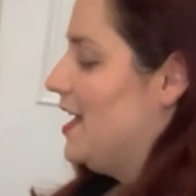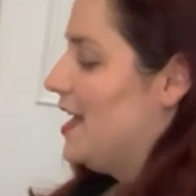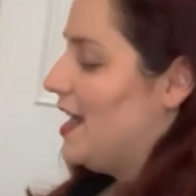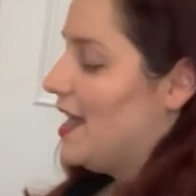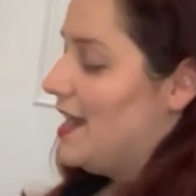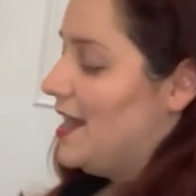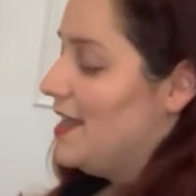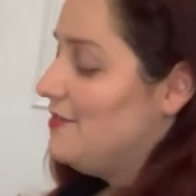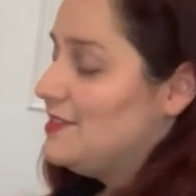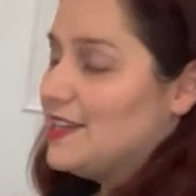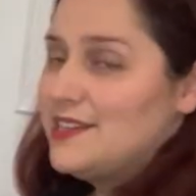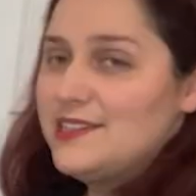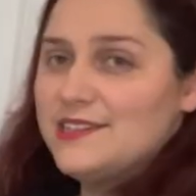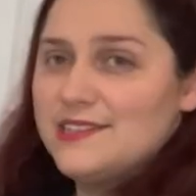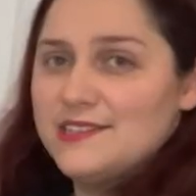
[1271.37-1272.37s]
And left
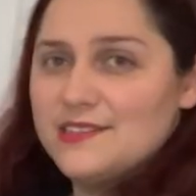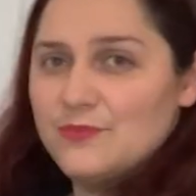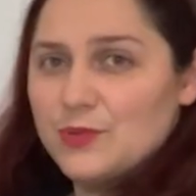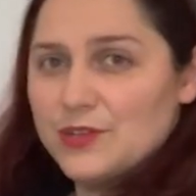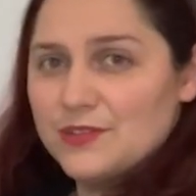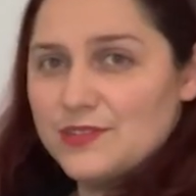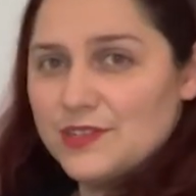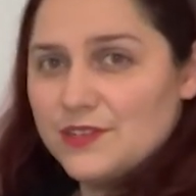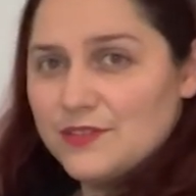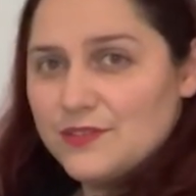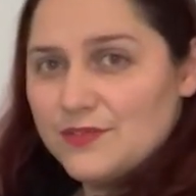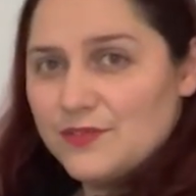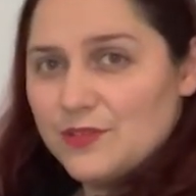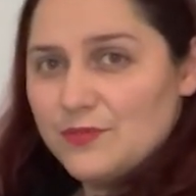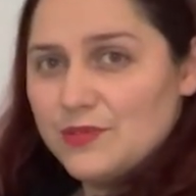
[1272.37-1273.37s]
hand is easy because it goes
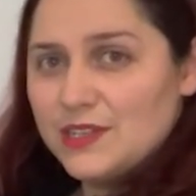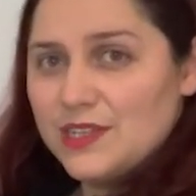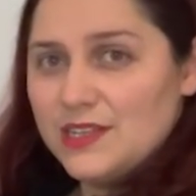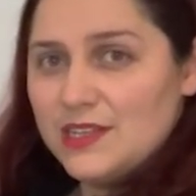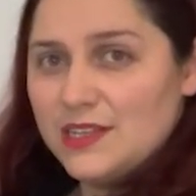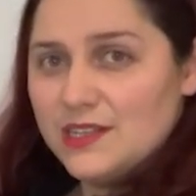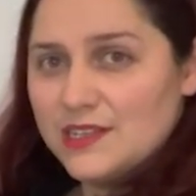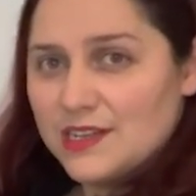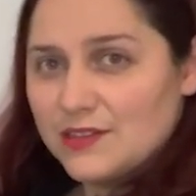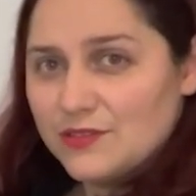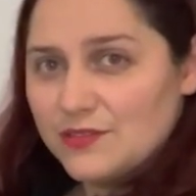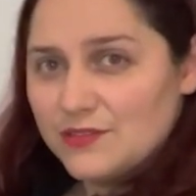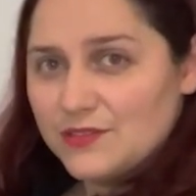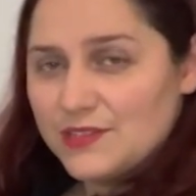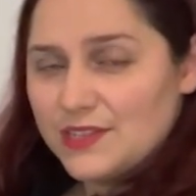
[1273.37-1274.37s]
from D down
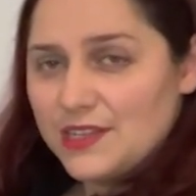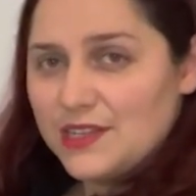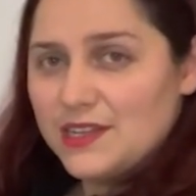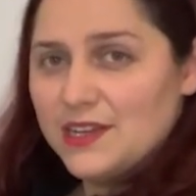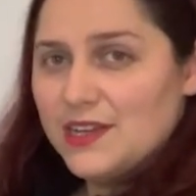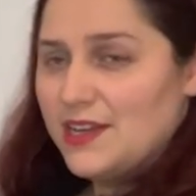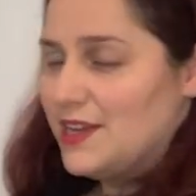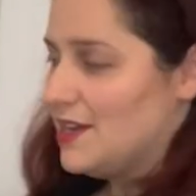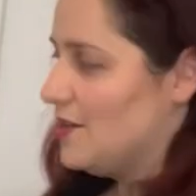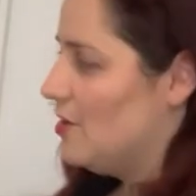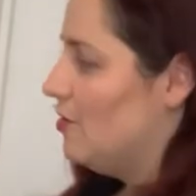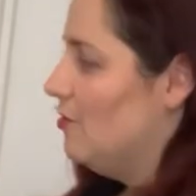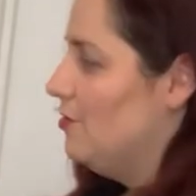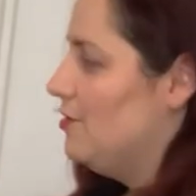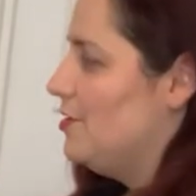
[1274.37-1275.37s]
to C.
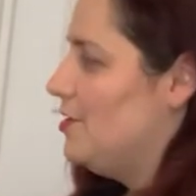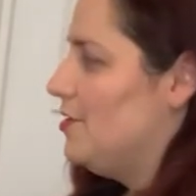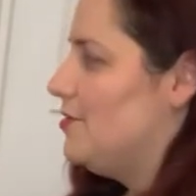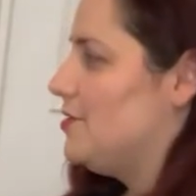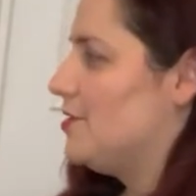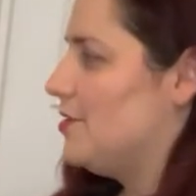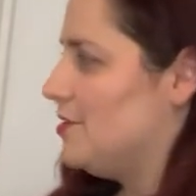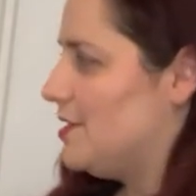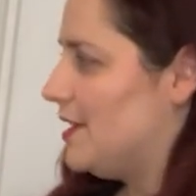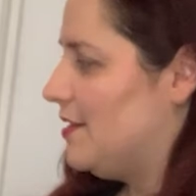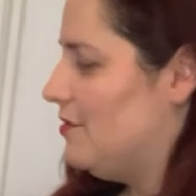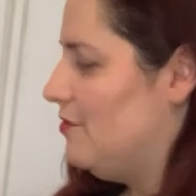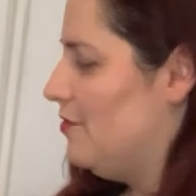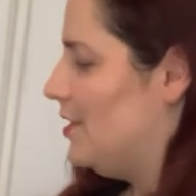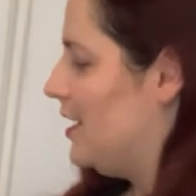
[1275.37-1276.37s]
All the notes go
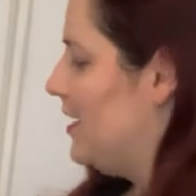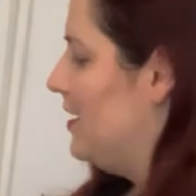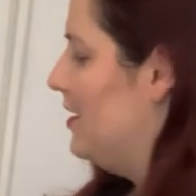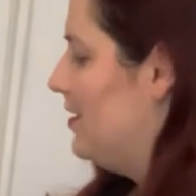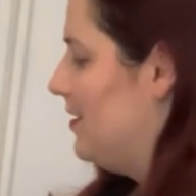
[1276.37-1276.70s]
down one.